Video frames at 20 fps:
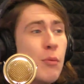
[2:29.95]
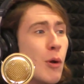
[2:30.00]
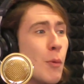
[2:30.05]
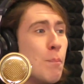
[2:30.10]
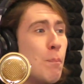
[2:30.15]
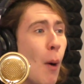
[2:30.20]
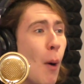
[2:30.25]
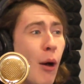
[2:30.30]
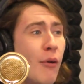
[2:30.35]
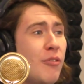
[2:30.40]

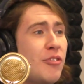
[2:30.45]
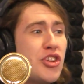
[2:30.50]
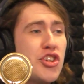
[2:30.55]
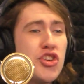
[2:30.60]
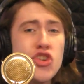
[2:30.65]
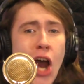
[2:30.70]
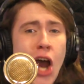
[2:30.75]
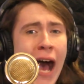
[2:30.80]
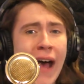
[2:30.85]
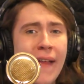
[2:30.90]
both
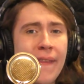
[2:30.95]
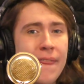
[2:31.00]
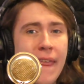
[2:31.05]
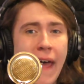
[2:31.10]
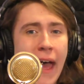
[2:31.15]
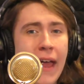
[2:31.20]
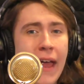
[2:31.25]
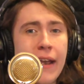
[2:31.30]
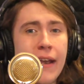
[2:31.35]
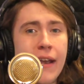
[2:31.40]
shot
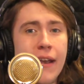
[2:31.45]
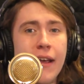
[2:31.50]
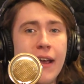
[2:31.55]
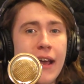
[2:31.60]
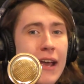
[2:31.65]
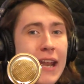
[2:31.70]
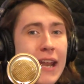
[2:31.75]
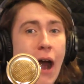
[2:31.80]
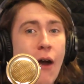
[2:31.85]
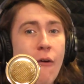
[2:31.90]
then.
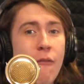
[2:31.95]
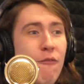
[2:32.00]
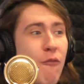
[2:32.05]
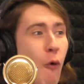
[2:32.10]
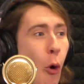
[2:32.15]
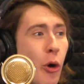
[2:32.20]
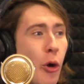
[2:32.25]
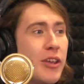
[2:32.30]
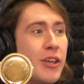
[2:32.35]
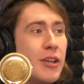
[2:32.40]
And now
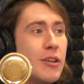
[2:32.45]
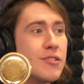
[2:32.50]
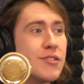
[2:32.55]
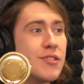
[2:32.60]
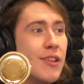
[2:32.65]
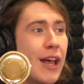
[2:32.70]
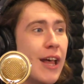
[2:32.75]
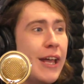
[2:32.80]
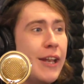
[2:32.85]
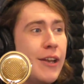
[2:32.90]
4 years
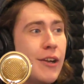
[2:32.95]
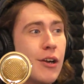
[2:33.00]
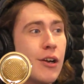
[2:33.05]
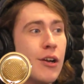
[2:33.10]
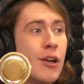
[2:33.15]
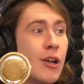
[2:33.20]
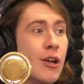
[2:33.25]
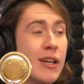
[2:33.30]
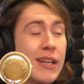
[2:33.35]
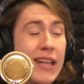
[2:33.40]
later,
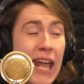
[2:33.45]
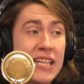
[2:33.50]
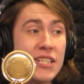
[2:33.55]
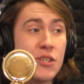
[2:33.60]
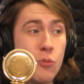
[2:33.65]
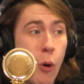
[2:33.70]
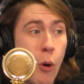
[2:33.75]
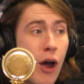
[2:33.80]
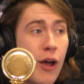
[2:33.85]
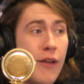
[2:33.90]
guess
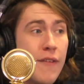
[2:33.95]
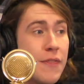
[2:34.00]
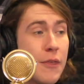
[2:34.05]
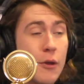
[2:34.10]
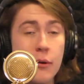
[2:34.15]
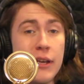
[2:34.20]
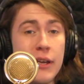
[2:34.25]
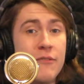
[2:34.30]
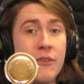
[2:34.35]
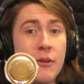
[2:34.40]
what? They're
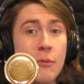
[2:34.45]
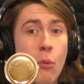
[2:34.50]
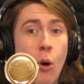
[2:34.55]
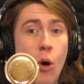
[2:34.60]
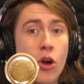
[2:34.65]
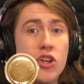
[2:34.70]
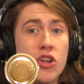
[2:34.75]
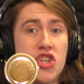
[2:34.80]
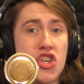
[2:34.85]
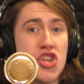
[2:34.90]
even
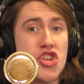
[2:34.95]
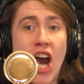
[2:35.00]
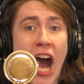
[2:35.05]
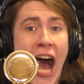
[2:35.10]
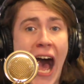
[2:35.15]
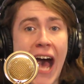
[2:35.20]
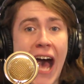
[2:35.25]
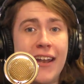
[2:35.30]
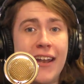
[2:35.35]
more shot.